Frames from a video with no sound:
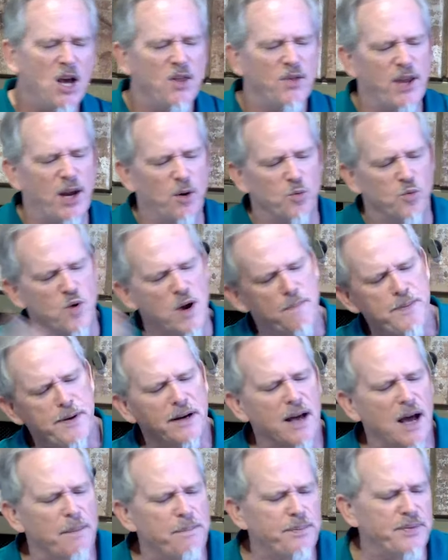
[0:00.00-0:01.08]
they rip it
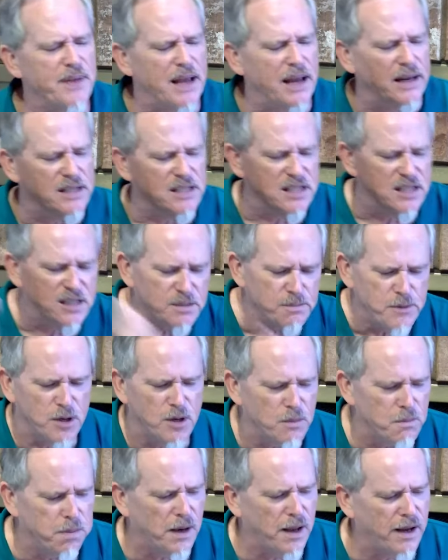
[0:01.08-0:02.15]
up, they smear
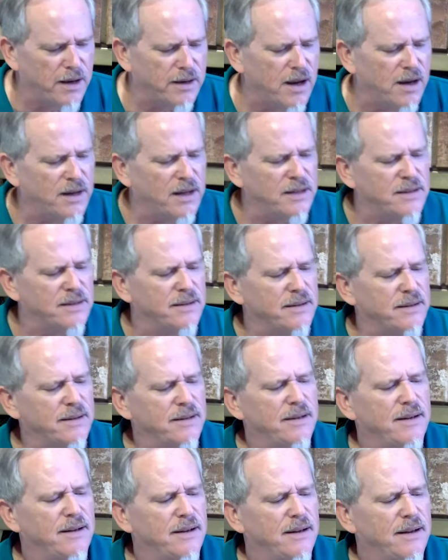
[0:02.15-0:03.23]
blood on it,
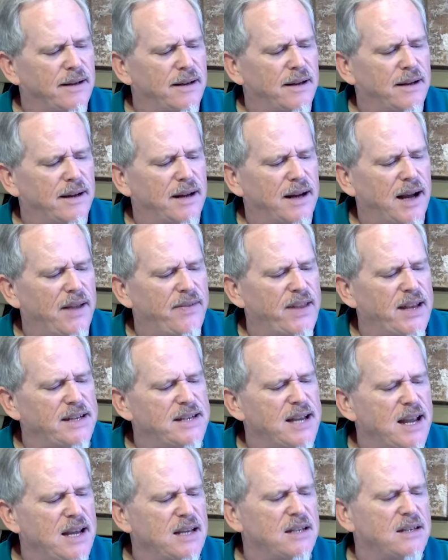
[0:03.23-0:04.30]
and they
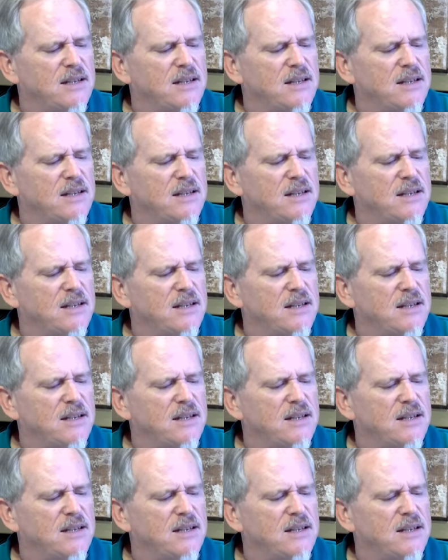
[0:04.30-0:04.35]
take it